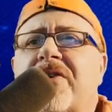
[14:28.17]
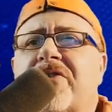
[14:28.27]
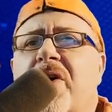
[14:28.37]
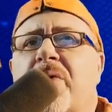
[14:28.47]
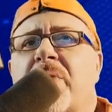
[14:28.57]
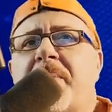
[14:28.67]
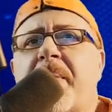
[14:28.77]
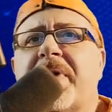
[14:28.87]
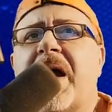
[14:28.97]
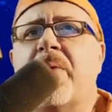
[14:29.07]
So
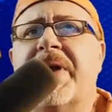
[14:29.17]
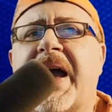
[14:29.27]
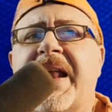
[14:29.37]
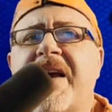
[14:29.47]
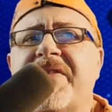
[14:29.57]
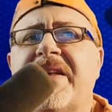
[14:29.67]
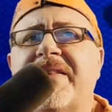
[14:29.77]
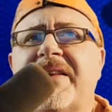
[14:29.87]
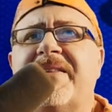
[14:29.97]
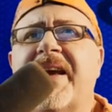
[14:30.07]
remember now, we got
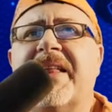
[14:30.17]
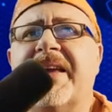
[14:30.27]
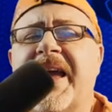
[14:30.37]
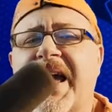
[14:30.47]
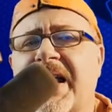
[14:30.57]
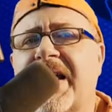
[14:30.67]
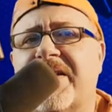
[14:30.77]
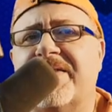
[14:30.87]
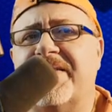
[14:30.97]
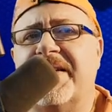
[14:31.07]
Heavy Detailing
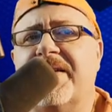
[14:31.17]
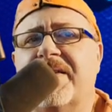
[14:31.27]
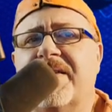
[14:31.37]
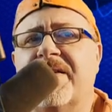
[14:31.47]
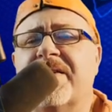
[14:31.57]
LLC.